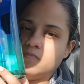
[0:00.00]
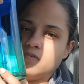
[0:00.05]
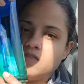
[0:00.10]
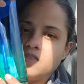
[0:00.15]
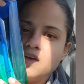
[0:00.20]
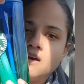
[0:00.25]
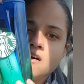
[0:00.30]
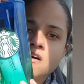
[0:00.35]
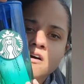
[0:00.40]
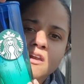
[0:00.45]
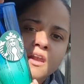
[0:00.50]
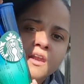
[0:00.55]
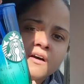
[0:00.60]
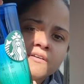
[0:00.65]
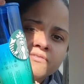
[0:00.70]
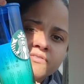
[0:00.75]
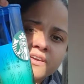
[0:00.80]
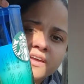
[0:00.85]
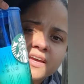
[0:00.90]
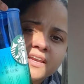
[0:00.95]
lovely.
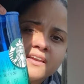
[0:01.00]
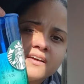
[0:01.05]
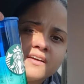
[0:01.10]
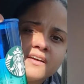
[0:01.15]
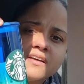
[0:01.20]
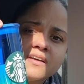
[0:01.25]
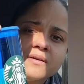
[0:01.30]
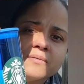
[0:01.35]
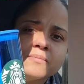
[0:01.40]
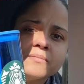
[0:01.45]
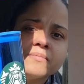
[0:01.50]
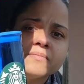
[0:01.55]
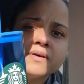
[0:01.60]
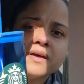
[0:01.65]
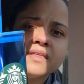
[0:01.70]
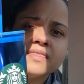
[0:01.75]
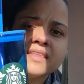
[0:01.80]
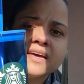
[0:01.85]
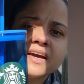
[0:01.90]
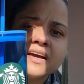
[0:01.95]
Look at them.
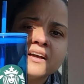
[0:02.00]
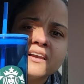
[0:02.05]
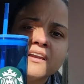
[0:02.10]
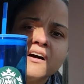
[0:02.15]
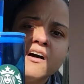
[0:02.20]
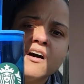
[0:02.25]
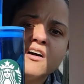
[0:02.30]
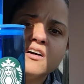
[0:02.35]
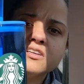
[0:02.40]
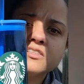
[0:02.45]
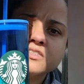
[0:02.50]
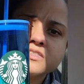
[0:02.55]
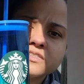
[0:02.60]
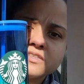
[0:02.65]
And they're glass,